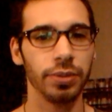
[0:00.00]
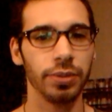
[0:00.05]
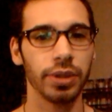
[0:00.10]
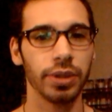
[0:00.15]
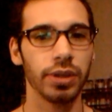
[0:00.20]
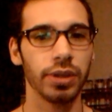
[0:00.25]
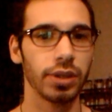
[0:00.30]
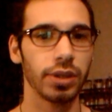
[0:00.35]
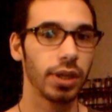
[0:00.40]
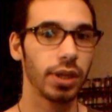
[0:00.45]

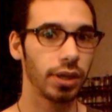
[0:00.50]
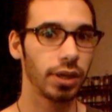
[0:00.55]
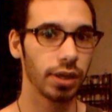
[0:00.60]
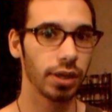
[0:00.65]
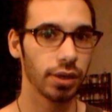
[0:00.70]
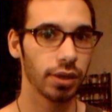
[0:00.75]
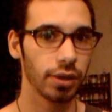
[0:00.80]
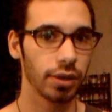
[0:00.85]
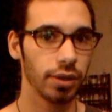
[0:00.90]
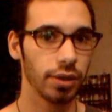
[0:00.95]
think
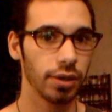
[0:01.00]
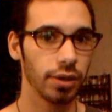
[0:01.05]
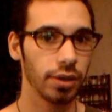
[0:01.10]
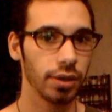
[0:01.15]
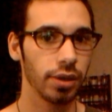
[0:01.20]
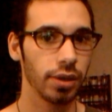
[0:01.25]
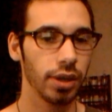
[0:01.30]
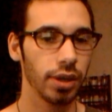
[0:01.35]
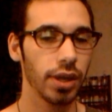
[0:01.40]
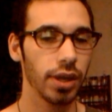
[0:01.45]

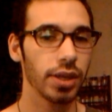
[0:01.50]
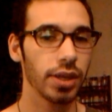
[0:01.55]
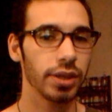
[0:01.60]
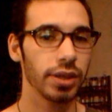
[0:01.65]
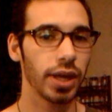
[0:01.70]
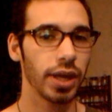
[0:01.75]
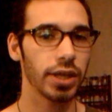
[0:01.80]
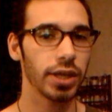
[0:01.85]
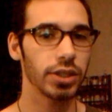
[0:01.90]
that